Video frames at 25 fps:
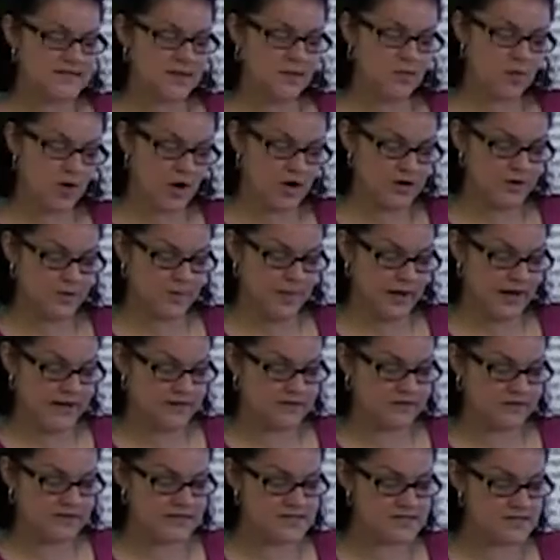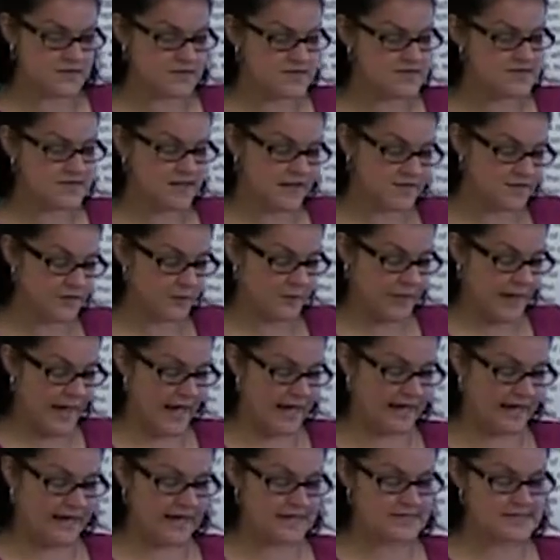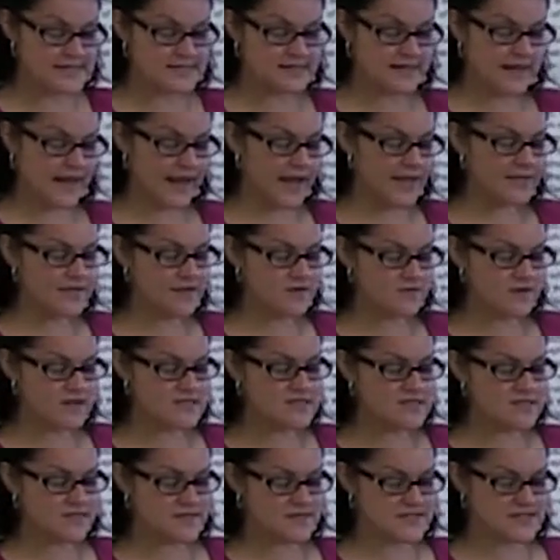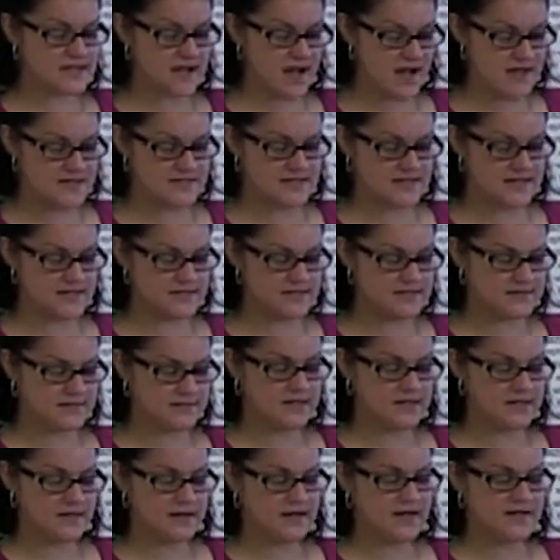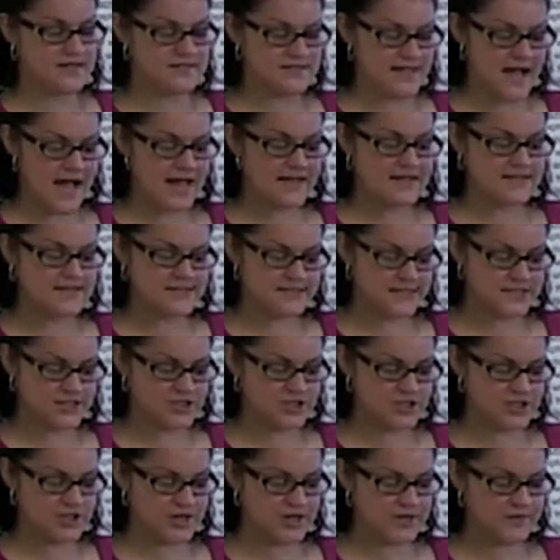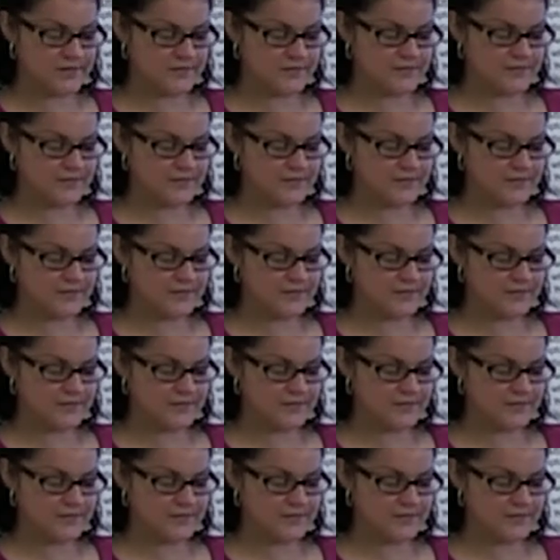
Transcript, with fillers: a water bottle into his duffel bag and scanned the rest of his contents. Gonzalez t-shirt,